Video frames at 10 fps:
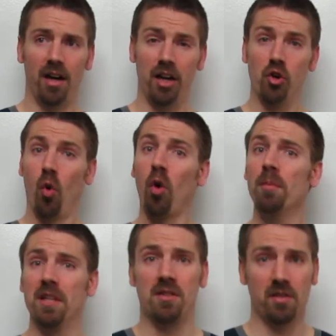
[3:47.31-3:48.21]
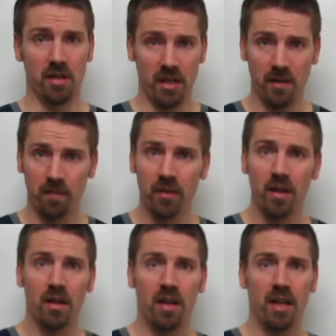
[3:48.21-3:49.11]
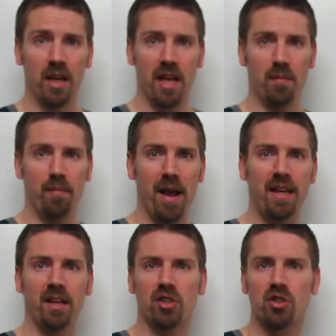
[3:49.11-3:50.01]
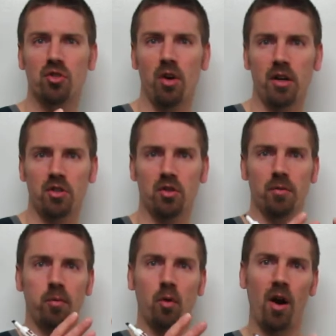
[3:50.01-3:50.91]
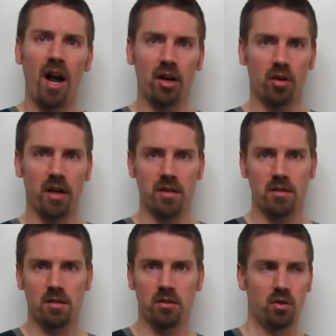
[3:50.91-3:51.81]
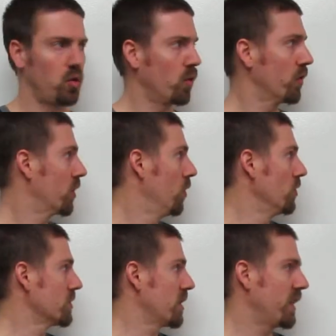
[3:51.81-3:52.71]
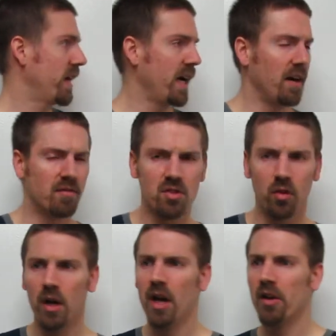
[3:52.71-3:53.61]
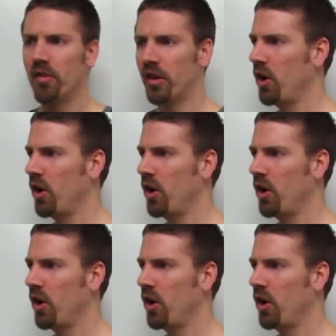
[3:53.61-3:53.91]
enormously in making structured progress toward the goals that they have. So the